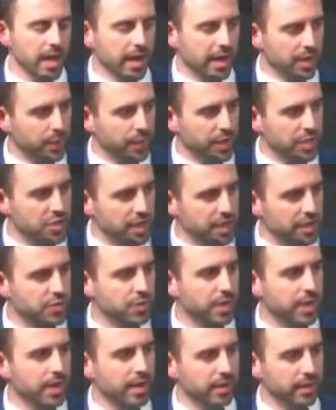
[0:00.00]
in which
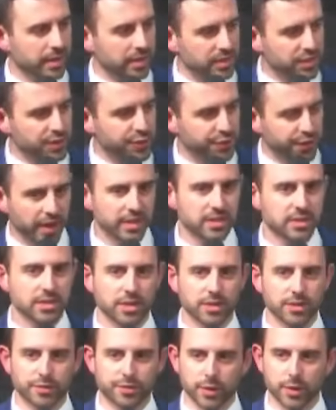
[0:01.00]
Israel is
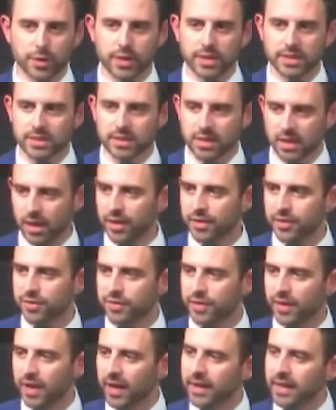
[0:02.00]
fighting for its
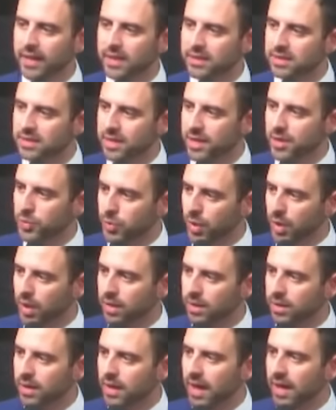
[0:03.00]
life against
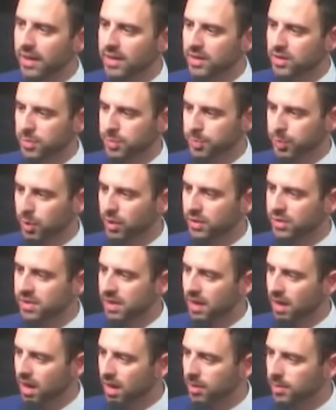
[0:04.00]
Iran and its
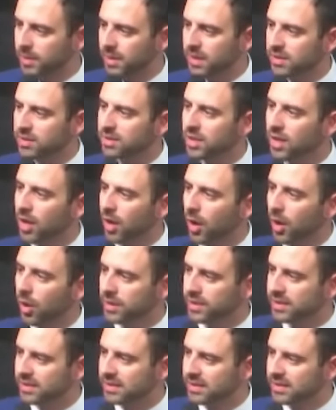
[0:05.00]
proxy armies
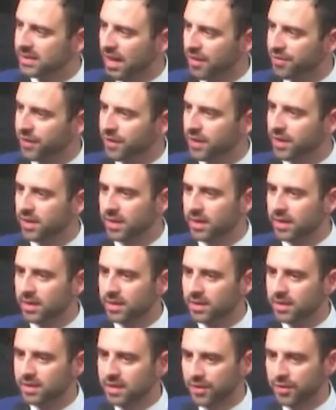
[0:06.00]
on seven
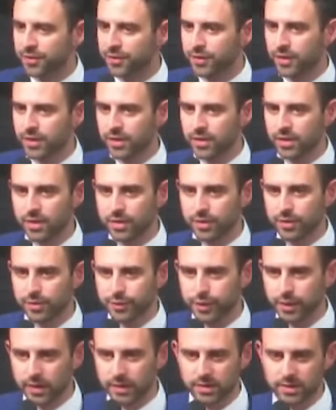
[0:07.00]
different
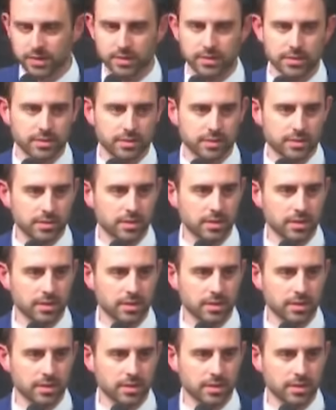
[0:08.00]
fronts.